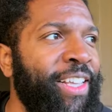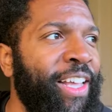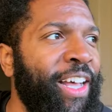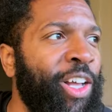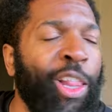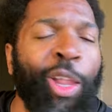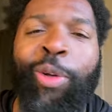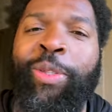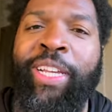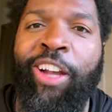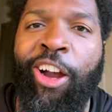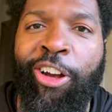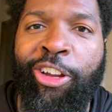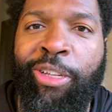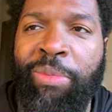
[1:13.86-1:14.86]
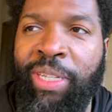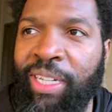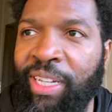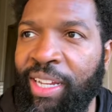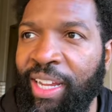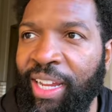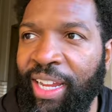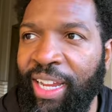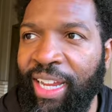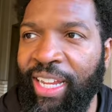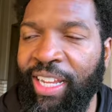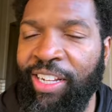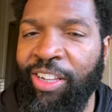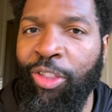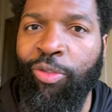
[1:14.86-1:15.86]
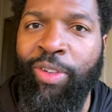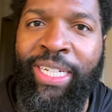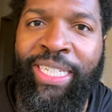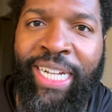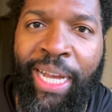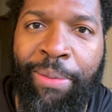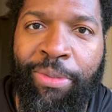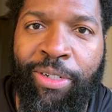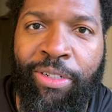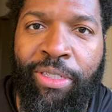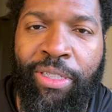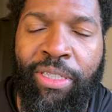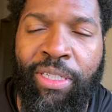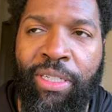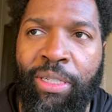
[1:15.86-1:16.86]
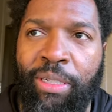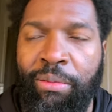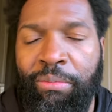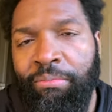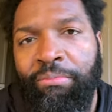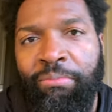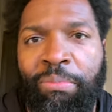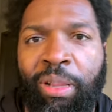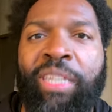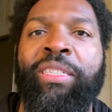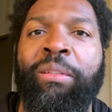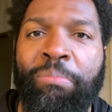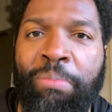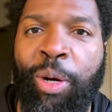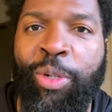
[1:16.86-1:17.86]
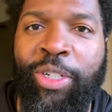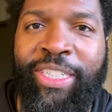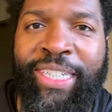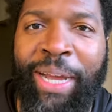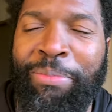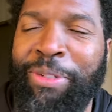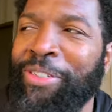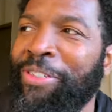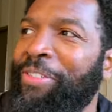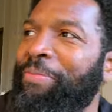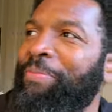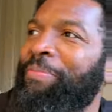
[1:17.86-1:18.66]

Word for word: A closing argument in three chapters plus some bonus chapters.